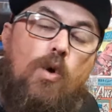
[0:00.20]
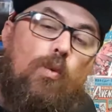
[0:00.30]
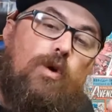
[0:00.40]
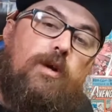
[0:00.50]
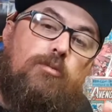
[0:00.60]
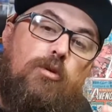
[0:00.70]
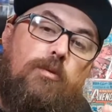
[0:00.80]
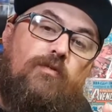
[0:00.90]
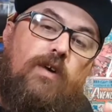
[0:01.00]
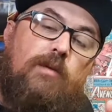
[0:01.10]
What up,
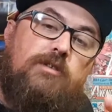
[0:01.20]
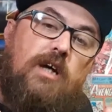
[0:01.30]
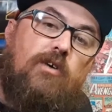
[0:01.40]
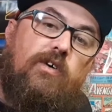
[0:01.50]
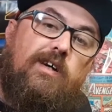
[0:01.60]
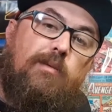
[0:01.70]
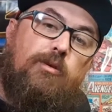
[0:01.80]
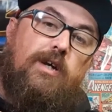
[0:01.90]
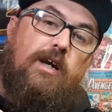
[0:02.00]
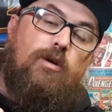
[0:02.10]
comic fans? Kara here,
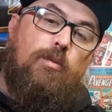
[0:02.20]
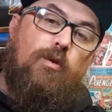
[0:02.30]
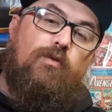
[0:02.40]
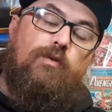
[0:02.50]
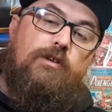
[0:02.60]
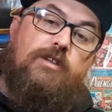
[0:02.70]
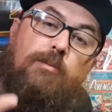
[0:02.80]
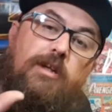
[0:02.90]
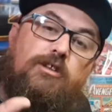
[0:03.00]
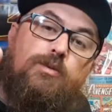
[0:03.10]
Capital K Comic Reviews,
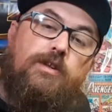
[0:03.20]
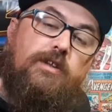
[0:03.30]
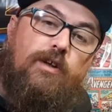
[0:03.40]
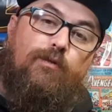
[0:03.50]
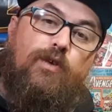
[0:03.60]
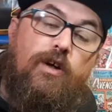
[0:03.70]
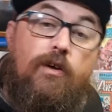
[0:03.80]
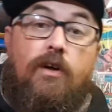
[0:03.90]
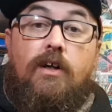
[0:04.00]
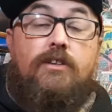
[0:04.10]
coming at you with another
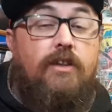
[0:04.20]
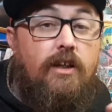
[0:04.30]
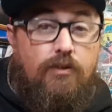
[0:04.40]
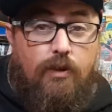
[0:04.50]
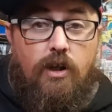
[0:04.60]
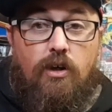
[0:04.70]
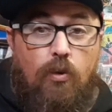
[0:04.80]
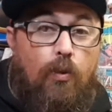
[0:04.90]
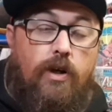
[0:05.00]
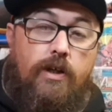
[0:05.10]
video. Today's video,
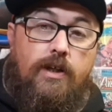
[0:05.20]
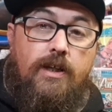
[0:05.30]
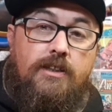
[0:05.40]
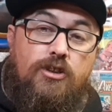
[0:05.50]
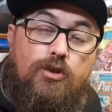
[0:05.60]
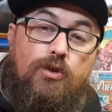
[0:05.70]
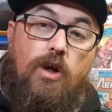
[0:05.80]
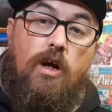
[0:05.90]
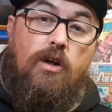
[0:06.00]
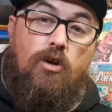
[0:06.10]
we're going to get into
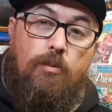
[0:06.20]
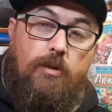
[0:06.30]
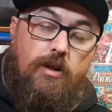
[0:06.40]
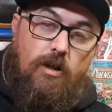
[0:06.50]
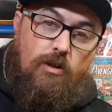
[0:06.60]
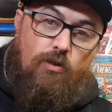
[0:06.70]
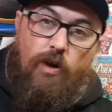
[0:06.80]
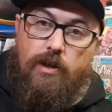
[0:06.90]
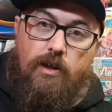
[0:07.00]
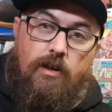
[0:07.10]
comic
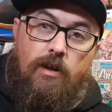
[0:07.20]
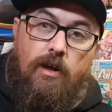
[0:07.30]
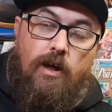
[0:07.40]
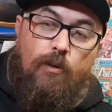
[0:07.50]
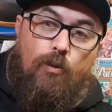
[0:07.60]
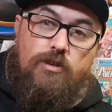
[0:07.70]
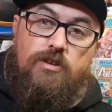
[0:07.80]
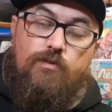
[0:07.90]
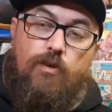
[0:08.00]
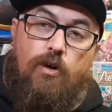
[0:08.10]
grading and what's
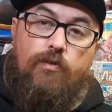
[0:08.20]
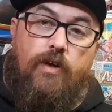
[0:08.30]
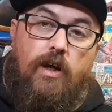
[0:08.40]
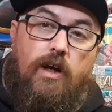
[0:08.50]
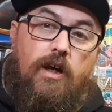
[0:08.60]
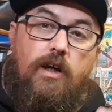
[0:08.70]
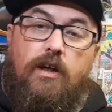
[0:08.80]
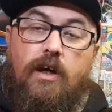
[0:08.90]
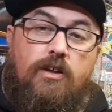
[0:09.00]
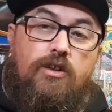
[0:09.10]
involved
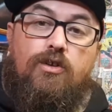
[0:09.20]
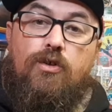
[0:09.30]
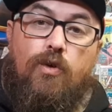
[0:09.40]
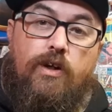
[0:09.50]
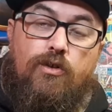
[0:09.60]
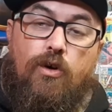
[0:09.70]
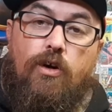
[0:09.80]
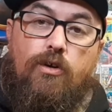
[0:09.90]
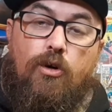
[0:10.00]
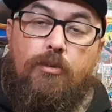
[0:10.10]
and how can you grade your
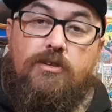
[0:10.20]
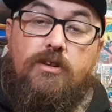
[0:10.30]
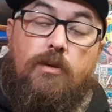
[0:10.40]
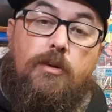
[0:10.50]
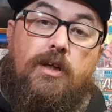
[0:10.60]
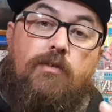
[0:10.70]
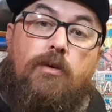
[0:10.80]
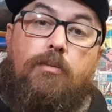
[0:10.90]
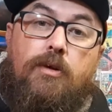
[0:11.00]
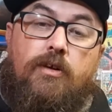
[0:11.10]
own comics. And I'm going to give
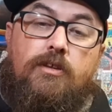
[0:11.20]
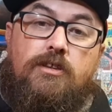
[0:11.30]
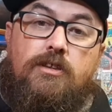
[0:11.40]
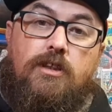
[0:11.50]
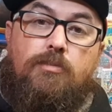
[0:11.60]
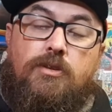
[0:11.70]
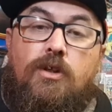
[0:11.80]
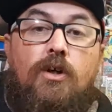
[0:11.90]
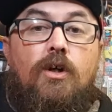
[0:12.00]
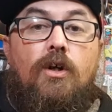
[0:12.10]
you a bit of hints and tips
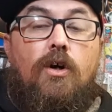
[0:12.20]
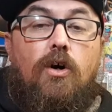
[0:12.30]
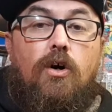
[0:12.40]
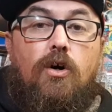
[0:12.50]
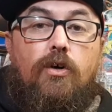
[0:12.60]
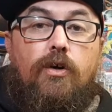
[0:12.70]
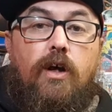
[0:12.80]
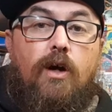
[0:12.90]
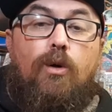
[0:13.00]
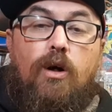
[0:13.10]
on
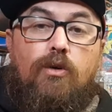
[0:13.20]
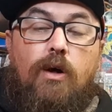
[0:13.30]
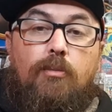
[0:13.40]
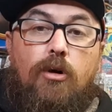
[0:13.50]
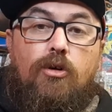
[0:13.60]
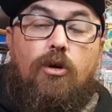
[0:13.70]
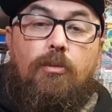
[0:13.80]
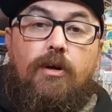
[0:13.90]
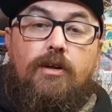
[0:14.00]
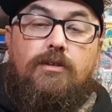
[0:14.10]
how I grade my
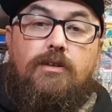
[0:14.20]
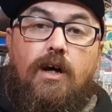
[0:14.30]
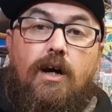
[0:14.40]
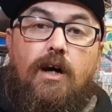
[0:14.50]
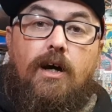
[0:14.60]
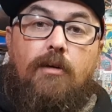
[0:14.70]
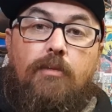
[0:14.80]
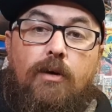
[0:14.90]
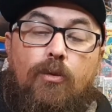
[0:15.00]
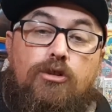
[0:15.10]
comics
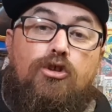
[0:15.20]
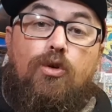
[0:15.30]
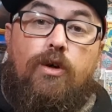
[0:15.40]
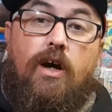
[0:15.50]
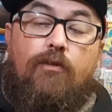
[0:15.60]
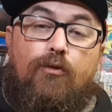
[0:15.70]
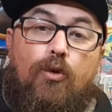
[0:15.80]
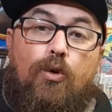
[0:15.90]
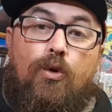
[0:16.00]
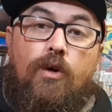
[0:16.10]
and what to look out
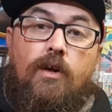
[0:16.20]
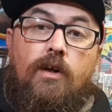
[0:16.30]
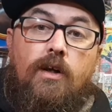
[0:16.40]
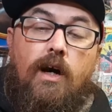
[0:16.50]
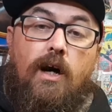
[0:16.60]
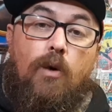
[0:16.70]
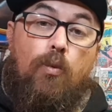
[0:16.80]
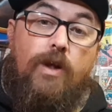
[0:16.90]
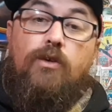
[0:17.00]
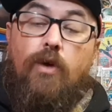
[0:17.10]
for
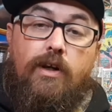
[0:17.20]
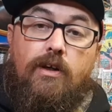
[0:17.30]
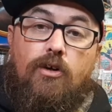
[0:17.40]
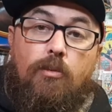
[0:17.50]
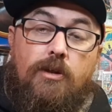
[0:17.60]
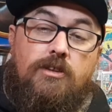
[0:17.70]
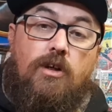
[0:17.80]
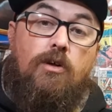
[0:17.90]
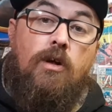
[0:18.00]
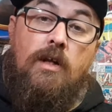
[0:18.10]
when grading comics.
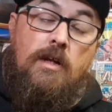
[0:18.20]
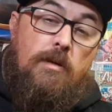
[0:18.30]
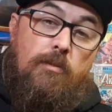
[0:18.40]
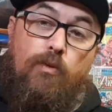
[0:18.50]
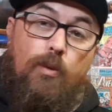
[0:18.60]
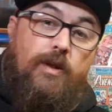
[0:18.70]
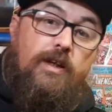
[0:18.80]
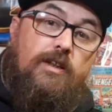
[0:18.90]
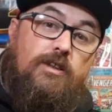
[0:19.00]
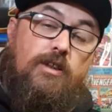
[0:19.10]
So before we
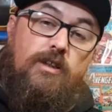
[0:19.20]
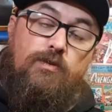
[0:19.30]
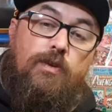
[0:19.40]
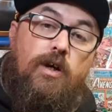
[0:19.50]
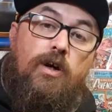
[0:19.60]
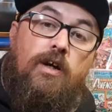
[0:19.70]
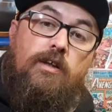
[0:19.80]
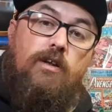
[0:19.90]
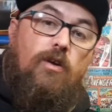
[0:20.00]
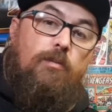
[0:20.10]
get into this video,
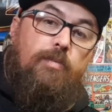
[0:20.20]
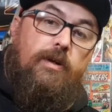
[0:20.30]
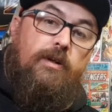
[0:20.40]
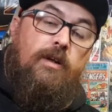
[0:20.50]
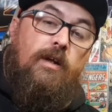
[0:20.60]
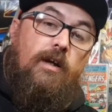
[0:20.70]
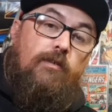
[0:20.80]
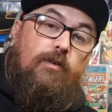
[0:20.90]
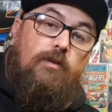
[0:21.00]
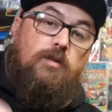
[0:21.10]
hit the like button.
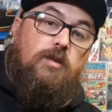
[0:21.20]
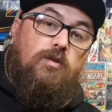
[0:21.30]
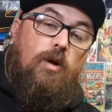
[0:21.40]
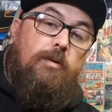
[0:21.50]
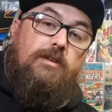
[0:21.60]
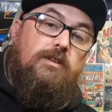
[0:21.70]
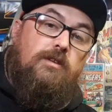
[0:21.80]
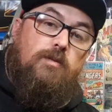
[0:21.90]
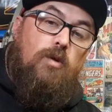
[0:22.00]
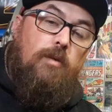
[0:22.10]
If you're not subscribed, hit the
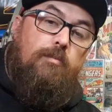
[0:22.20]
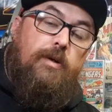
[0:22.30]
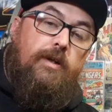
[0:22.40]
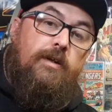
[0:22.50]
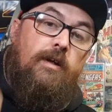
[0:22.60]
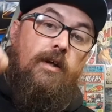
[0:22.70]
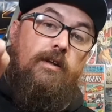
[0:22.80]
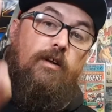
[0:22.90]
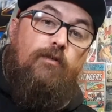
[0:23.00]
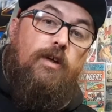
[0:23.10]
subscribe button.
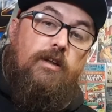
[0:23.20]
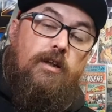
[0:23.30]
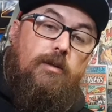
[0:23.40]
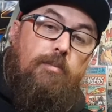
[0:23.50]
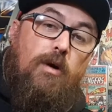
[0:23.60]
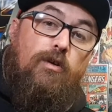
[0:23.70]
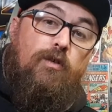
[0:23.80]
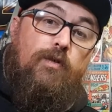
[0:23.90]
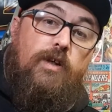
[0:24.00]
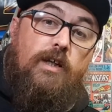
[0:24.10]
Don't forget to hit the bell
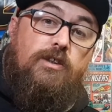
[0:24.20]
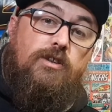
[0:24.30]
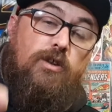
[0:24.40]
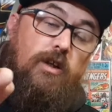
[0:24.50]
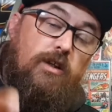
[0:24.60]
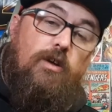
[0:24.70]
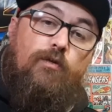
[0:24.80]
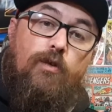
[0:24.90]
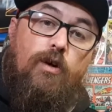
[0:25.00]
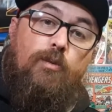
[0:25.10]
notification so you get
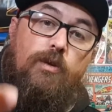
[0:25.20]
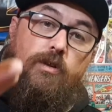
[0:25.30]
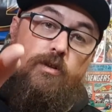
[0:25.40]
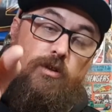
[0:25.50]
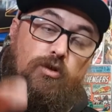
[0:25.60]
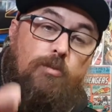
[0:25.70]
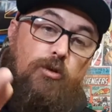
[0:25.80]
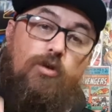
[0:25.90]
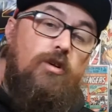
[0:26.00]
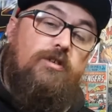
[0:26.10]
notified when I drop
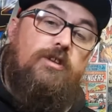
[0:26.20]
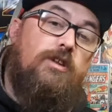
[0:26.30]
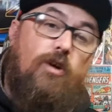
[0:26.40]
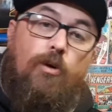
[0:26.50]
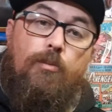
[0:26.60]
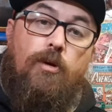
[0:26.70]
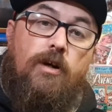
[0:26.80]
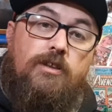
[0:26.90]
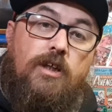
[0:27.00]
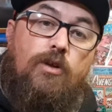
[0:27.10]
new content on
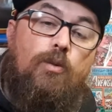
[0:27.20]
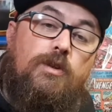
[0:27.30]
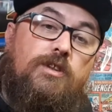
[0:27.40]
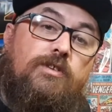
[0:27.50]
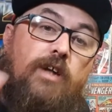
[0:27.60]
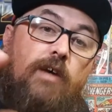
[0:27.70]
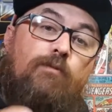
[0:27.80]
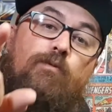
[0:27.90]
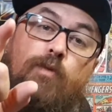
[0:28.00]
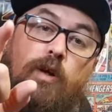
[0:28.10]
my channel, which is
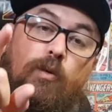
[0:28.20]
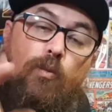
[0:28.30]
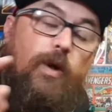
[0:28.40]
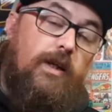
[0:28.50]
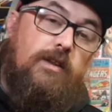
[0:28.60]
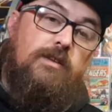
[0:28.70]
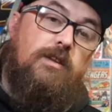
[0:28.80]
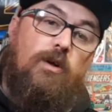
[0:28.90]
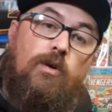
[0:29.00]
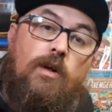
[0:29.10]
every week.
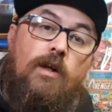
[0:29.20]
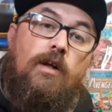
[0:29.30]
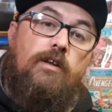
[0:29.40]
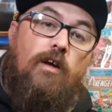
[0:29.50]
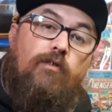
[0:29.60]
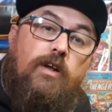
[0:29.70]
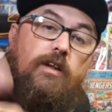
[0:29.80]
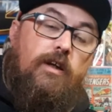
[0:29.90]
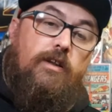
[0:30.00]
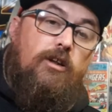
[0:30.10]
So don't
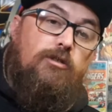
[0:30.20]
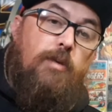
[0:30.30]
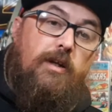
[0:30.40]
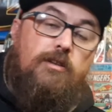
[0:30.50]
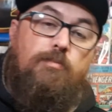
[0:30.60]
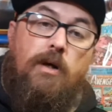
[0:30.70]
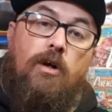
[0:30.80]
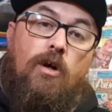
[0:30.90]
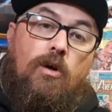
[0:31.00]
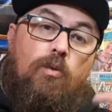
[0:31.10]
forget to hit those buttons. But
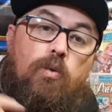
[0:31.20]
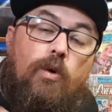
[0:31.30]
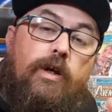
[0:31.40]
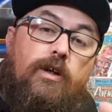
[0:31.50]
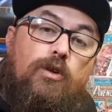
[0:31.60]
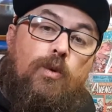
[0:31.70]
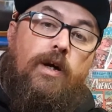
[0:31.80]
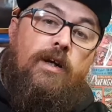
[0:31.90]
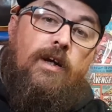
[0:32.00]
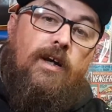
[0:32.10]
we'll get into
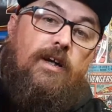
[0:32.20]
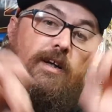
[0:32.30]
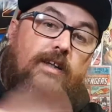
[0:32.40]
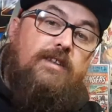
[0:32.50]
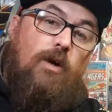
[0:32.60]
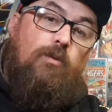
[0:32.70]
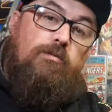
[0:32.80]
it. Let's go.